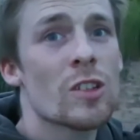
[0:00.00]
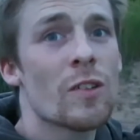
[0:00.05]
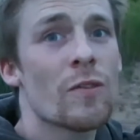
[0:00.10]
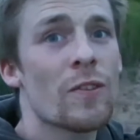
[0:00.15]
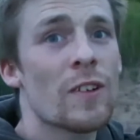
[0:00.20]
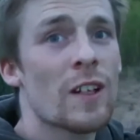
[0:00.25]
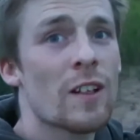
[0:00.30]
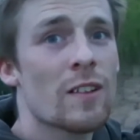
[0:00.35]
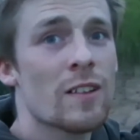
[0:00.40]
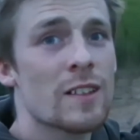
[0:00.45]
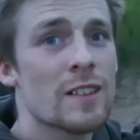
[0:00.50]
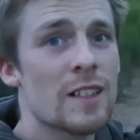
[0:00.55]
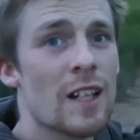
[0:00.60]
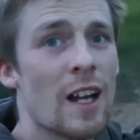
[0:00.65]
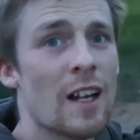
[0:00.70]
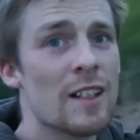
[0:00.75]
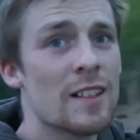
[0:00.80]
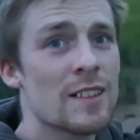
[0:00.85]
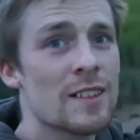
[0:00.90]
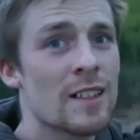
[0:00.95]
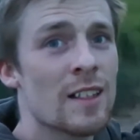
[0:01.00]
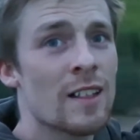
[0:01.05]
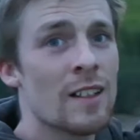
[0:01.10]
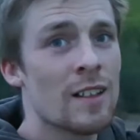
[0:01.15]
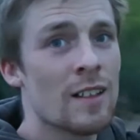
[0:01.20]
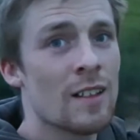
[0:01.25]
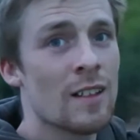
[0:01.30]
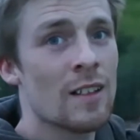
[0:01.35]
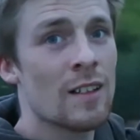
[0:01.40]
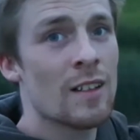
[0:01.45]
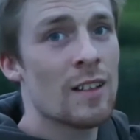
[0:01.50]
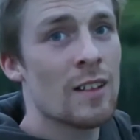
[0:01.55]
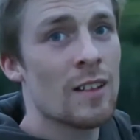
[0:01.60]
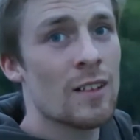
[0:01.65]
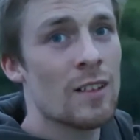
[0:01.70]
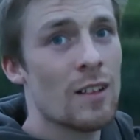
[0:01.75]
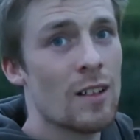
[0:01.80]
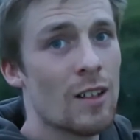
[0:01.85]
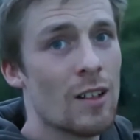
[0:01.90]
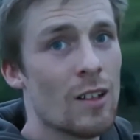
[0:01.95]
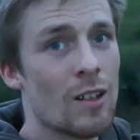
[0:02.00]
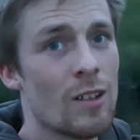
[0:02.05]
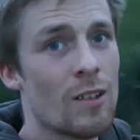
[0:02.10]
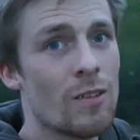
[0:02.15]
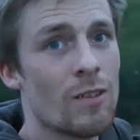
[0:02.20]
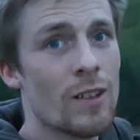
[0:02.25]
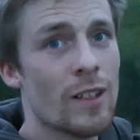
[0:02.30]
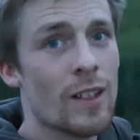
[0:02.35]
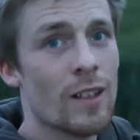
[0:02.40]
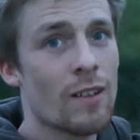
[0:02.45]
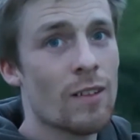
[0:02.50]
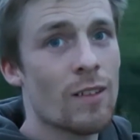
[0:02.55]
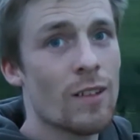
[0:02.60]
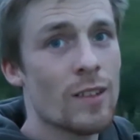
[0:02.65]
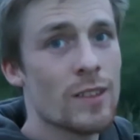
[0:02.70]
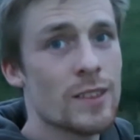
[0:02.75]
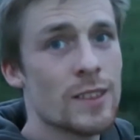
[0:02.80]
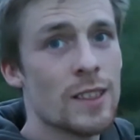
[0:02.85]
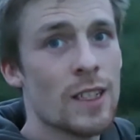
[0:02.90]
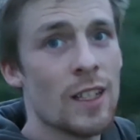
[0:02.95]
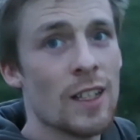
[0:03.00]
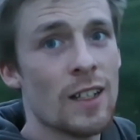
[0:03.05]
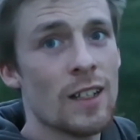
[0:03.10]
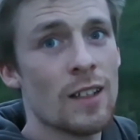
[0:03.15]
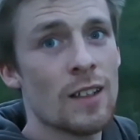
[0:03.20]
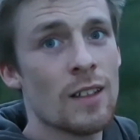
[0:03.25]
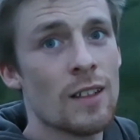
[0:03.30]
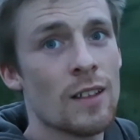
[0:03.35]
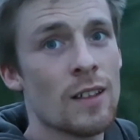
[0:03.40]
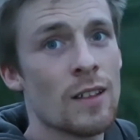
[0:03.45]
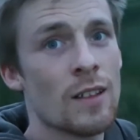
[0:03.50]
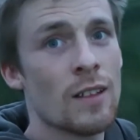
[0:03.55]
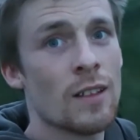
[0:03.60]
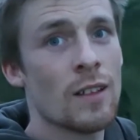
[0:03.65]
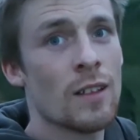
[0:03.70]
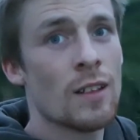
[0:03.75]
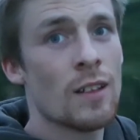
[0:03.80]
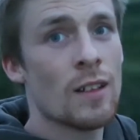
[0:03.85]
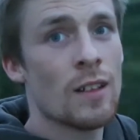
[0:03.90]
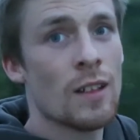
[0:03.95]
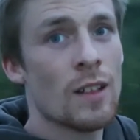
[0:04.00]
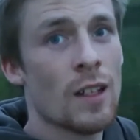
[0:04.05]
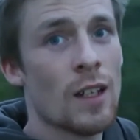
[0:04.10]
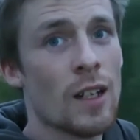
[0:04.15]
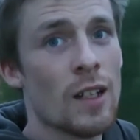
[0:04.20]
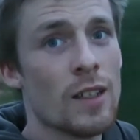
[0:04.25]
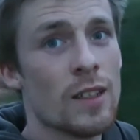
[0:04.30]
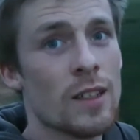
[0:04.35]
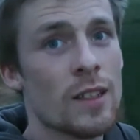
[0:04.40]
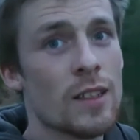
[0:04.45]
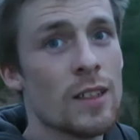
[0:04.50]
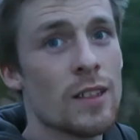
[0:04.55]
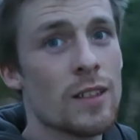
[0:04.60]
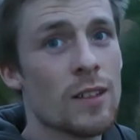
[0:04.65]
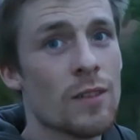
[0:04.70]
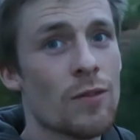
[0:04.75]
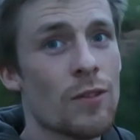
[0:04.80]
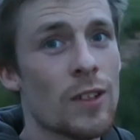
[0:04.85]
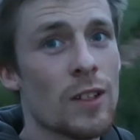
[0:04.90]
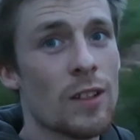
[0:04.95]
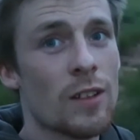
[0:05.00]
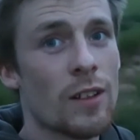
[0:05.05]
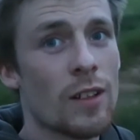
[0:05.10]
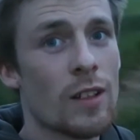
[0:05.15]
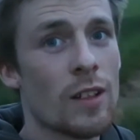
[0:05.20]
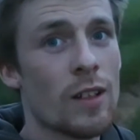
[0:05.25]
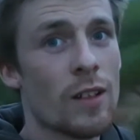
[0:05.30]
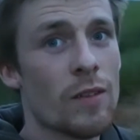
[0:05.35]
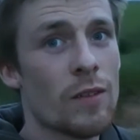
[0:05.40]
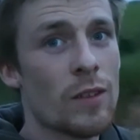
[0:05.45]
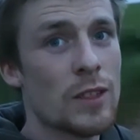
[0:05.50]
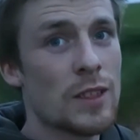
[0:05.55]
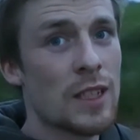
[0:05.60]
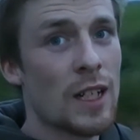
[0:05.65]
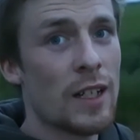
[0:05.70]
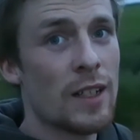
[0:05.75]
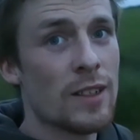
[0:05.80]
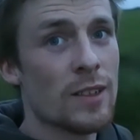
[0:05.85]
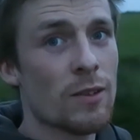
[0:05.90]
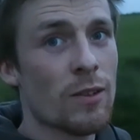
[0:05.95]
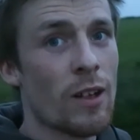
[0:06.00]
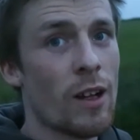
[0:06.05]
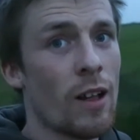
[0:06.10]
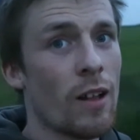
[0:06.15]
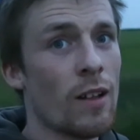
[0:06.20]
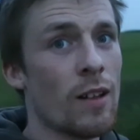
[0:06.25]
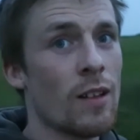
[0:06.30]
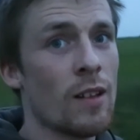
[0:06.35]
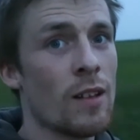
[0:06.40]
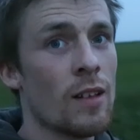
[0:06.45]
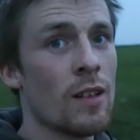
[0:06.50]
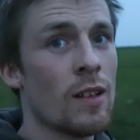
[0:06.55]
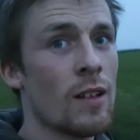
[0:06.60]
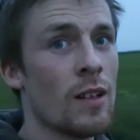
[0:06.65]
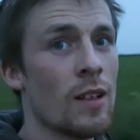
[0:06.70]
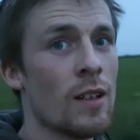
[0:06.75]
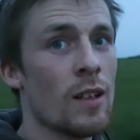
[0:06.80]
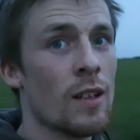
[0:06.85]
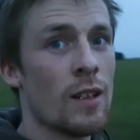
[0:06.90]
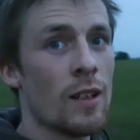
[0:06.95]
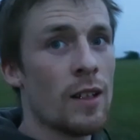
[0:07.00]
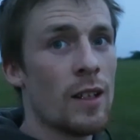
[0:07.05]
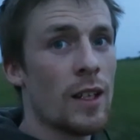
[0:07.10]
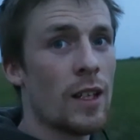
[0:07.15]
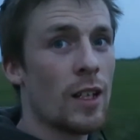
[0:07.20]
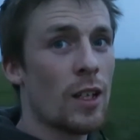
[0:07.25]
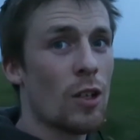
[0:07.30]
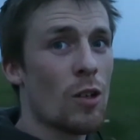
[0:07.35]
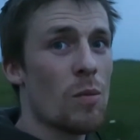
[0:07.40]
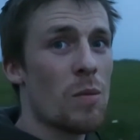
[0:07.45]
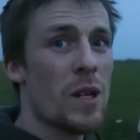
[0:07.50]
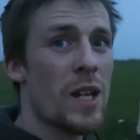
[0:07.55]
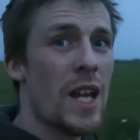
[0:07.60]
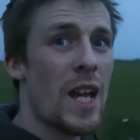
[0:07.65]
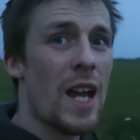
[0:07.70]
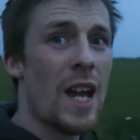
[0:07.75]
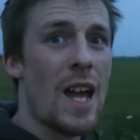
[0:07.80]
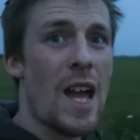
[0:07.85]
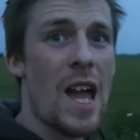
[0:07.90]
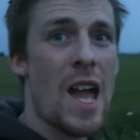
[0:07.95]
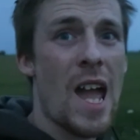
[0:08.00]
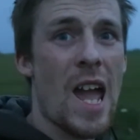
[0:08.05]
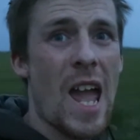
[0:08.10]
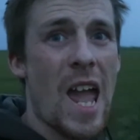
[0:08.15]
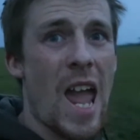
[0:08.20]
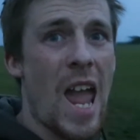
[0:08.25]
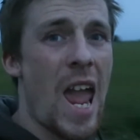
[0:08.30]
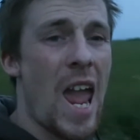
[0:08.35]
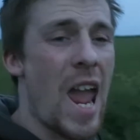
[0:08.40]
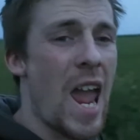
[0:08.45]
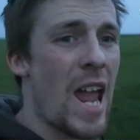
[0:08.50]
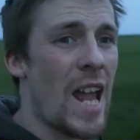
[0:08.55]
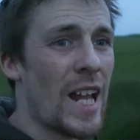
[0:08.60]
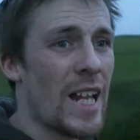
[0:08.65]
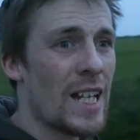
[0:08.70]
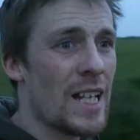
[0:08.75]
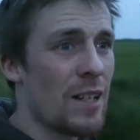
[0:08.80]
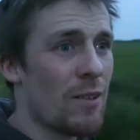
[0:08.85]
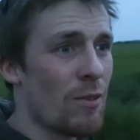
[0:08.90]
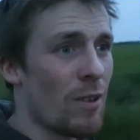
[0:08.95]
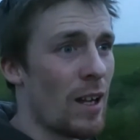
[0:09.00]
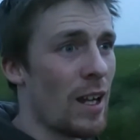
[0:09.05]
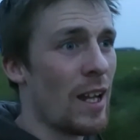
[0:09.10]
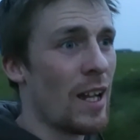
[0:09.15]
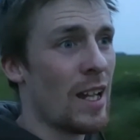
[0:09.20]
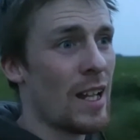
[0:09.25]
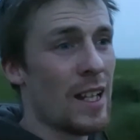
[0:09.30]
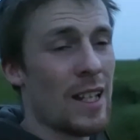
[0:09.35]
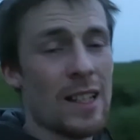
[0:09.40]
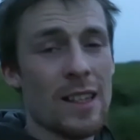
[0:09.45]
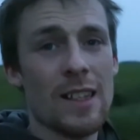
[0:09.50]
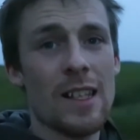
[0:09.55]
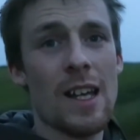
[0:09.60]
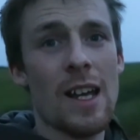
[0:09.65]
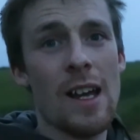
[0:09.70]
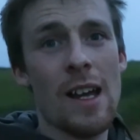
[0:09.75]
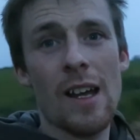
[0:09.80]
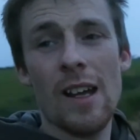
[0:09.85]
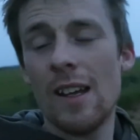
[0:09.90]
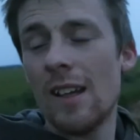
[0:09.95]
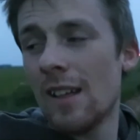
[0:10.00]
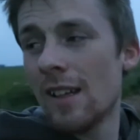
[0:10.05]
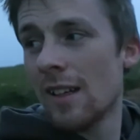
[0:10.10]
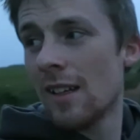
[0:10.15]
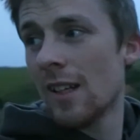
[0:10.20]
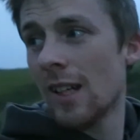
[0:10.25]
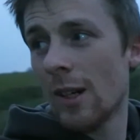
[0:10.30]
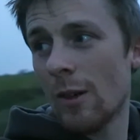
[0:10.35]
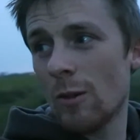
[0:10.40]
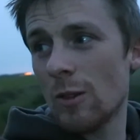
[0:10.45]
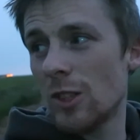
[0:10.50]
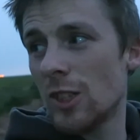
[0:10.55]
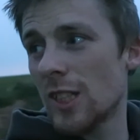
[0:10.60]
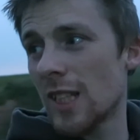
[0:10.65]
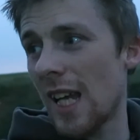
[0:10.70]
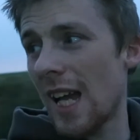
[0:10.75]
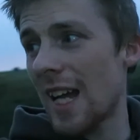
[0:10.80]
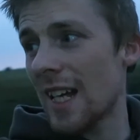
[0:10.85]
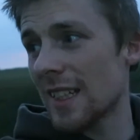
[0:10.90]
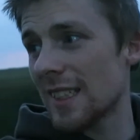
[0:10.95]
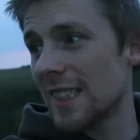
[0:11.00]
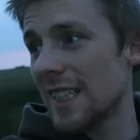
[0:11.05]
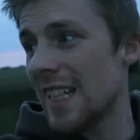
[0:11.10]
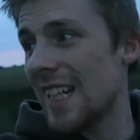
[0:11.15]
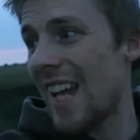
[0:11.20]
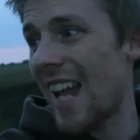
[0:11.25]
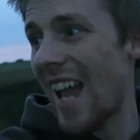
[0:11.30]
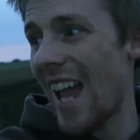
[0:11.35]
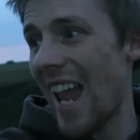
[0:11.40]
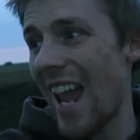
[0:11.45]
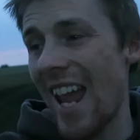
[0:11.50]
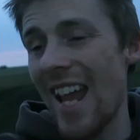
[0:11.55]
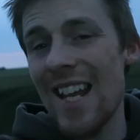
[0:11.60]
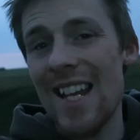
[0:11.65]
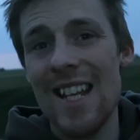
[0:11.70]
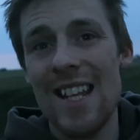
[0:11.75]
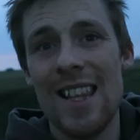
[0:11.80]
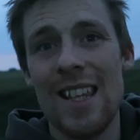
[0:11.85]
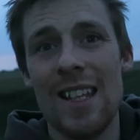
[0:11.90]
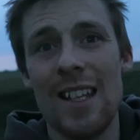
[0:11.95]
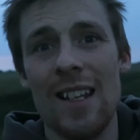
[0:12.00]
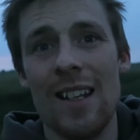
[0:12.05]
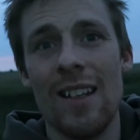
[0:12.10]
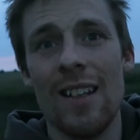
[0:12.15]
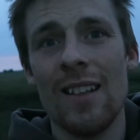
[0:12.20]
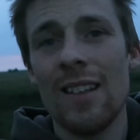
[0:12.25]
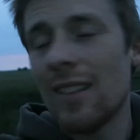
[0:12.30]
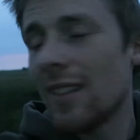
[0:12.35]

The field starts all the way across there, and then there's a field at the other side as well. It could be anywhere in there. We just can't see anything.